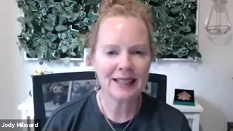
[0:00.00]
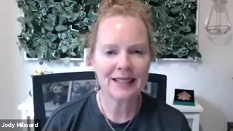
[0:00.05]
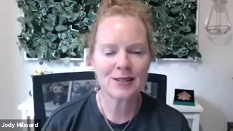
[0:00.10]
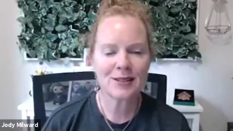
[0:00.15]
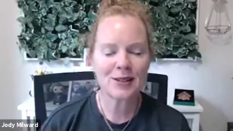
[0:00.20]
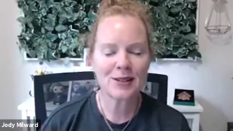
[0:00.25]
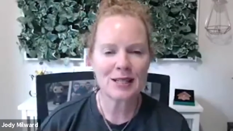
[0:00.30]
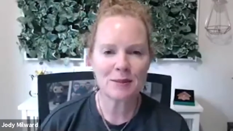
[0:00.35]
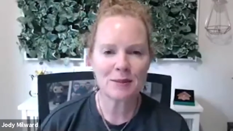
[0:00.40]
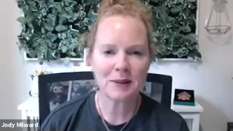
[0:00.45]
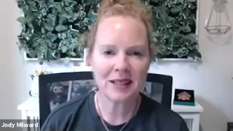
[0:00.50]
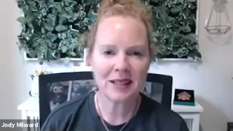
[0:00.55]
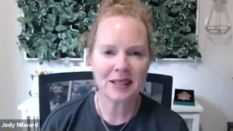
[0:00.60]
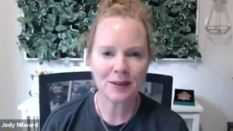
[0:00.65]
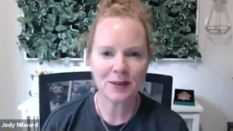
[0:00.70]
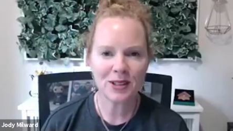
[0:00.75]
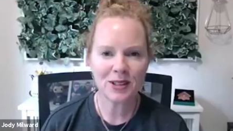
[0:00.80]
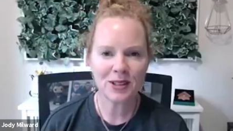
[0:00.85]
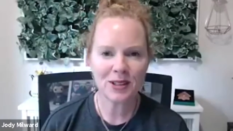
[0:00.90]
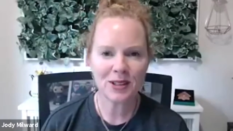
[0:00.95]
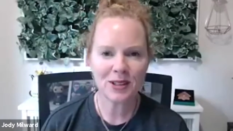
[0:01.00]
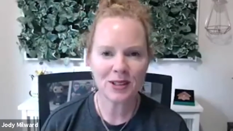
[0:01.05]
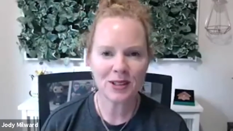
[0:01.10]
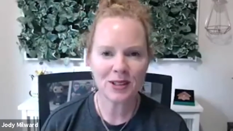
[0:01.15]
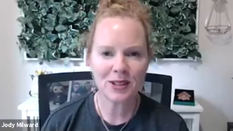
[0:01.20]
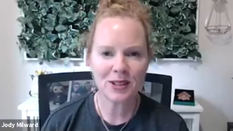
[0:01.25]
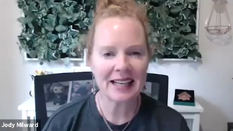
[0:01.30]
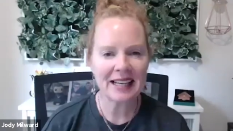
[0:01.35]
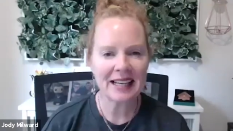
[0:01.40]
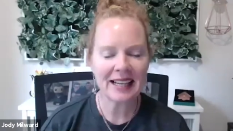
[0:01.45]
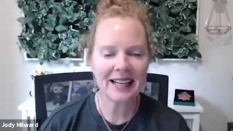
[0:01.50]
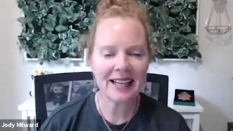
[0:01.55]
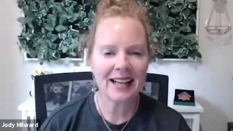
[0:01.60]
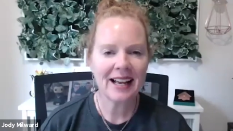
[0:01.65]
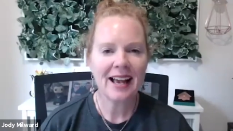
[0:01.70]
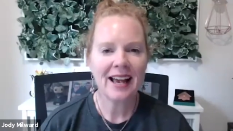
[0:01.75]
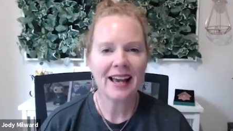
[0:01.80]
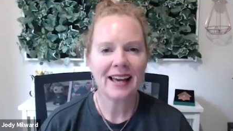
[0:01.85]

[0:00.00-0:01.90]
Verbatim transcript: it's great to be here with you today.